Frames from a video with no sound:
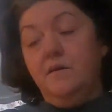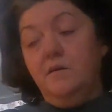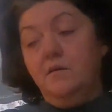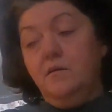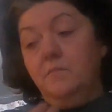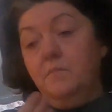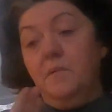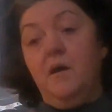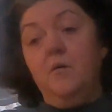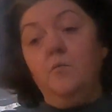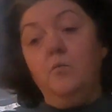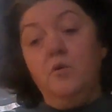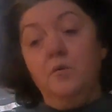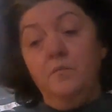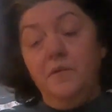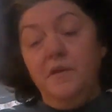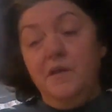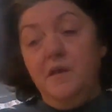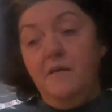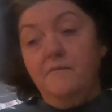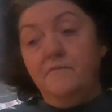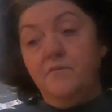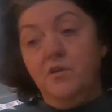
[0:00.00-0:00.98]
Um, I will
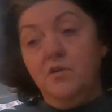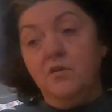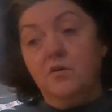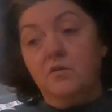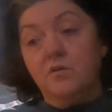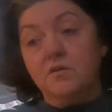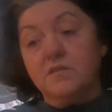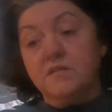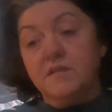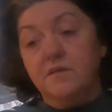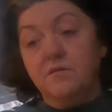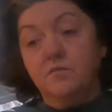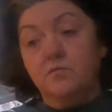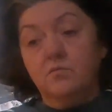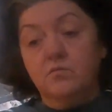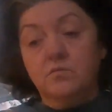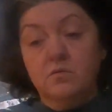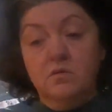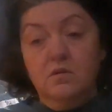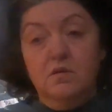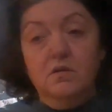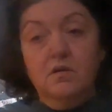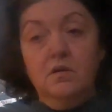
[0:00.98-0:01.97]
be having a yard sale
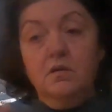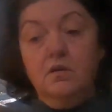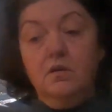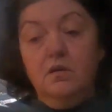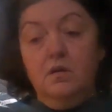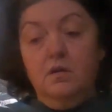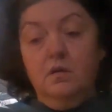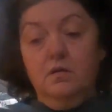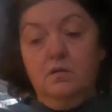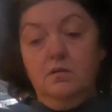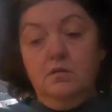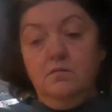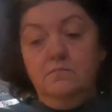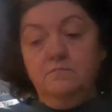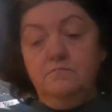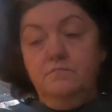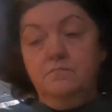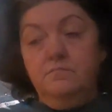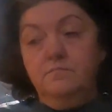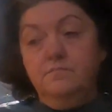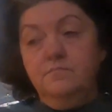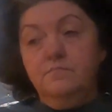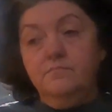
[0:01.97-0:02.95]

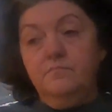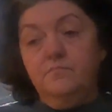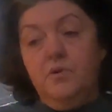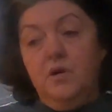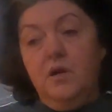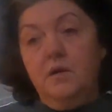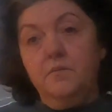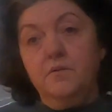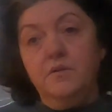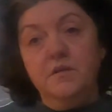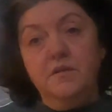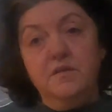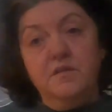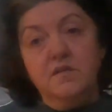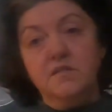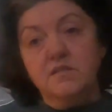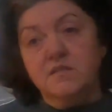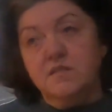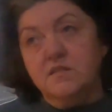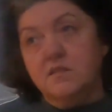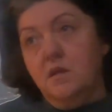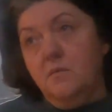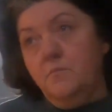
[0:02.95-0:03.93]
um, probably
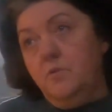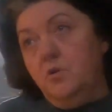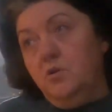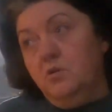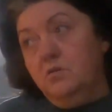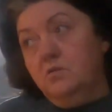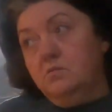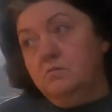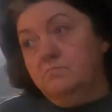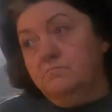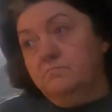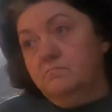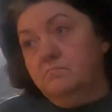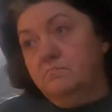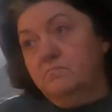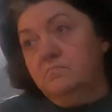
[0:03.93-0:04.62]
this summer